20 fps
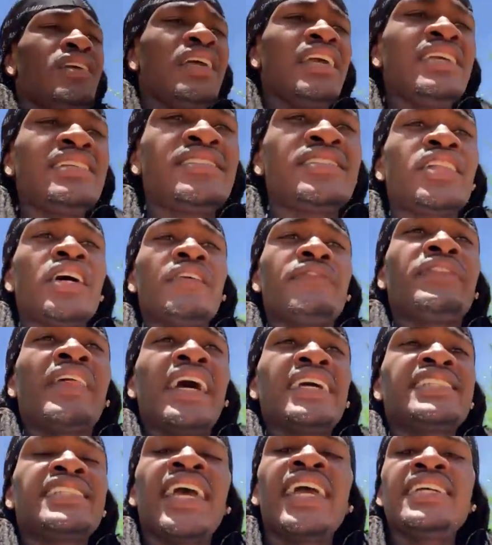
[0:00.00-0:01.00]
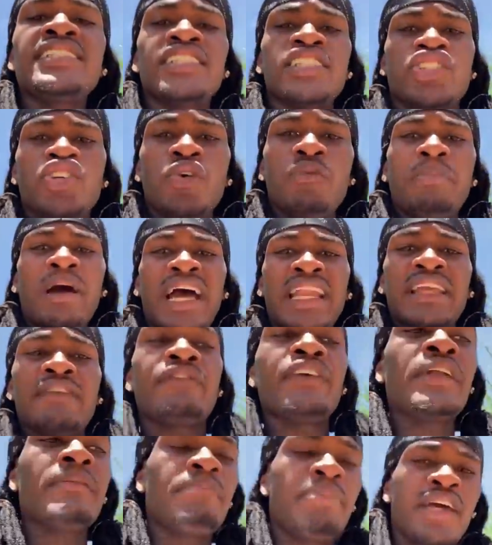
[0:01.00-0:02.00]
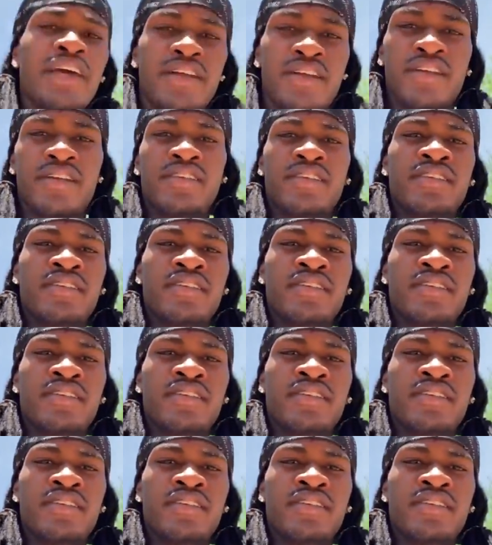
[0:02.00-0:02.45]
eat stuff that changes your body for the better.